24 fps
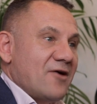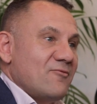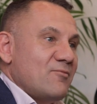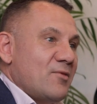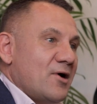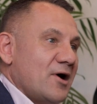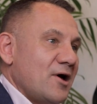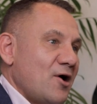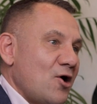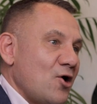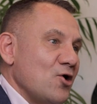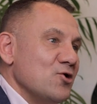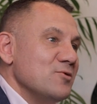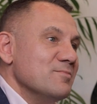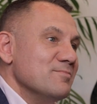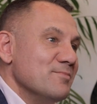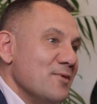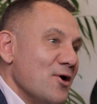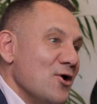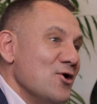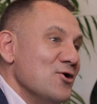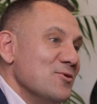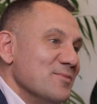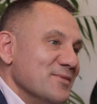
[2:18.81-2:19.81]
have my own
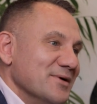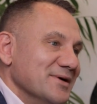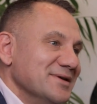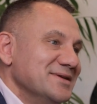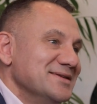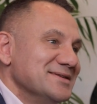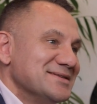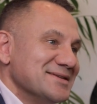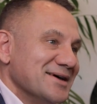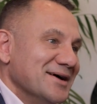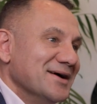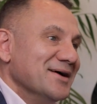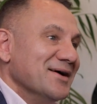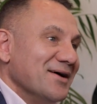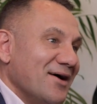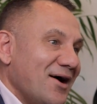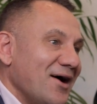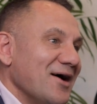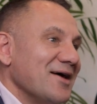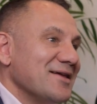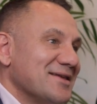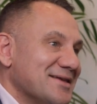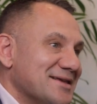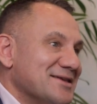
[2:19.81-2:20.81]
moment, I